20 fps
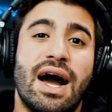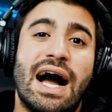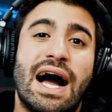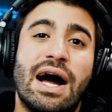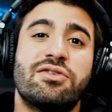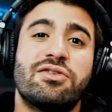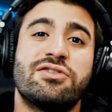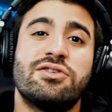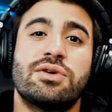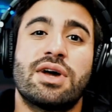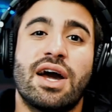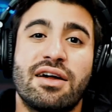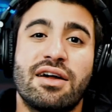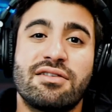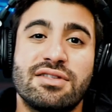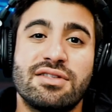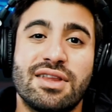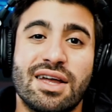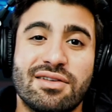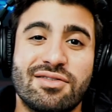I'll see you
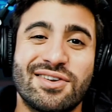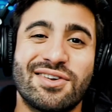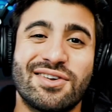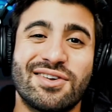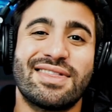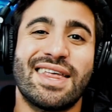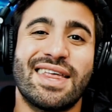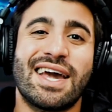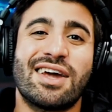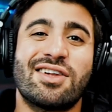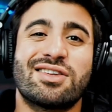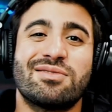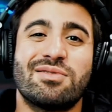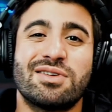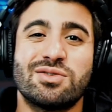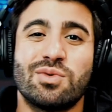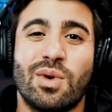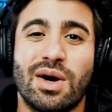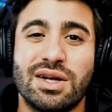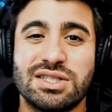guys in the next video. Thank you so
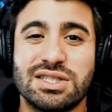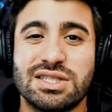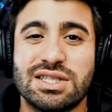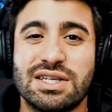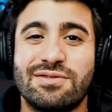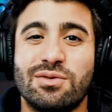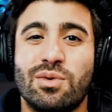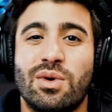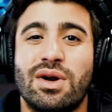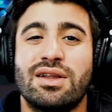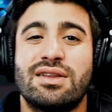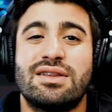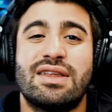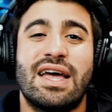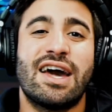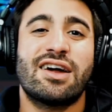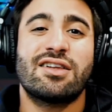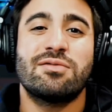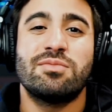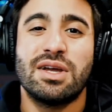much for watching. If you want to
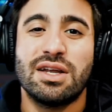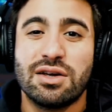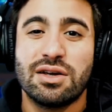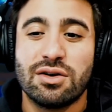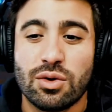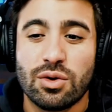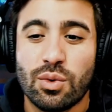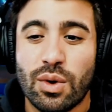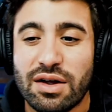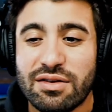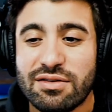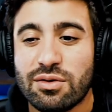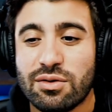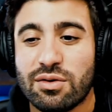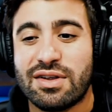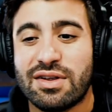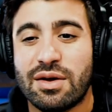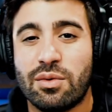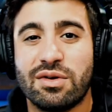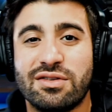text me any of your requests
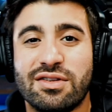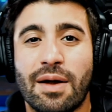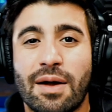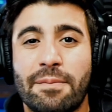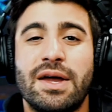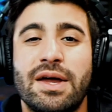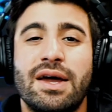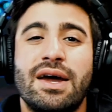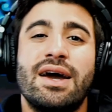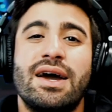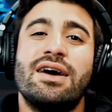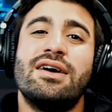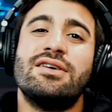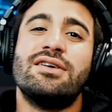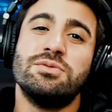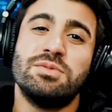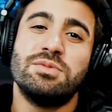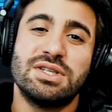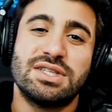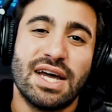or say what's up,
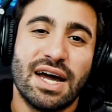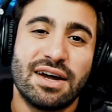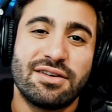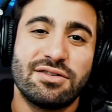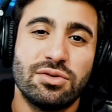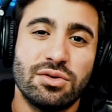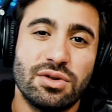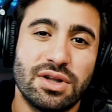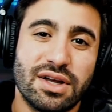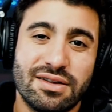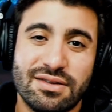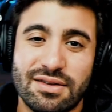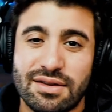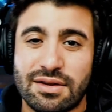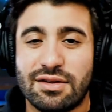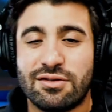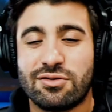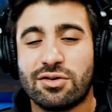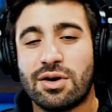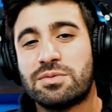shoot me a text, two links in
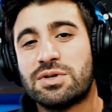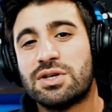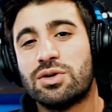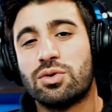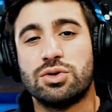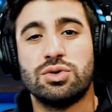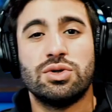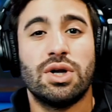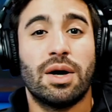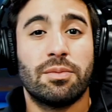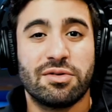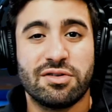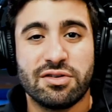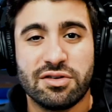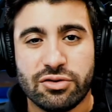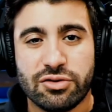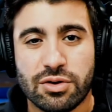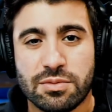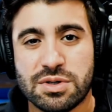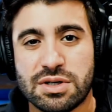the description or two numbers in
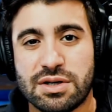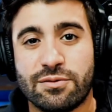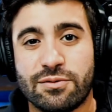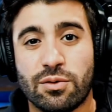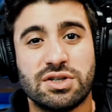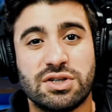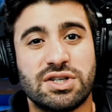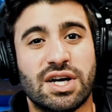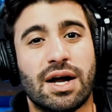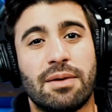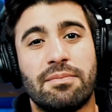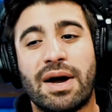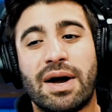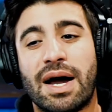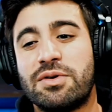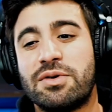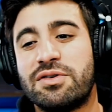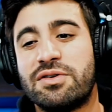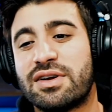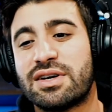the description. If you want to check out
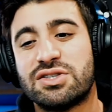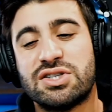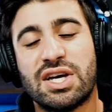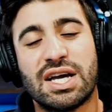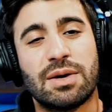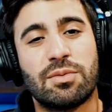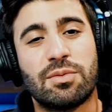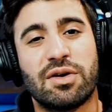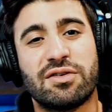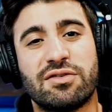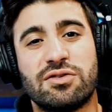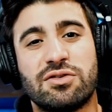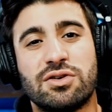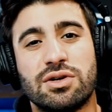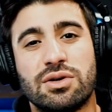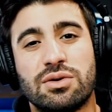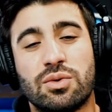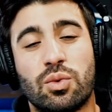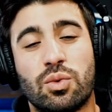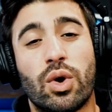my music, Jacob
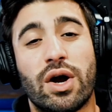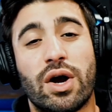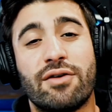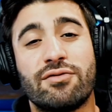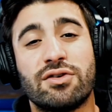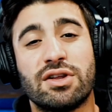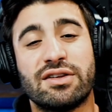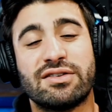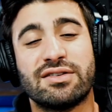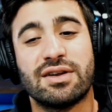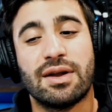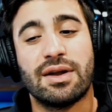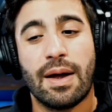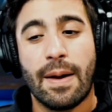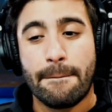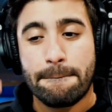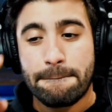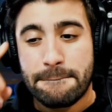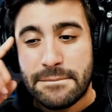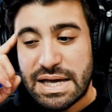Restituto, wherever you listen,
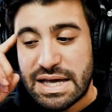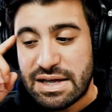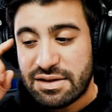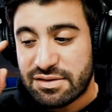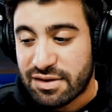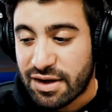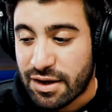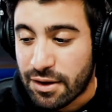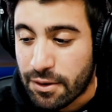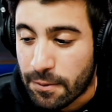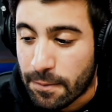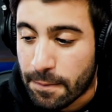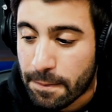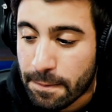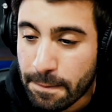peace out.